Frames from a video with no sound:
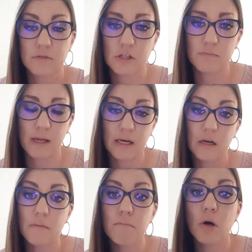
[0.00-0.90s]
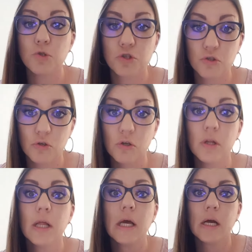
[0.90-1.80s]
in an
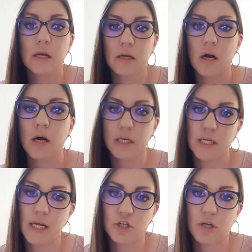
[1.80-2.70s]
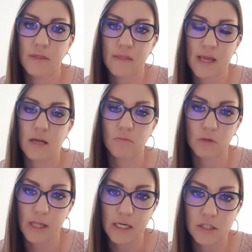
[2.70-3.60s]
emotional connotation that they can
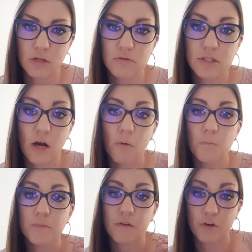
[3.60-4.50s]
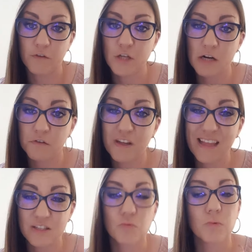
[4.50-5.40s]
relate to. So for your photography,
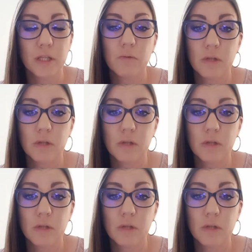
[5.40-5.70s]
that is really,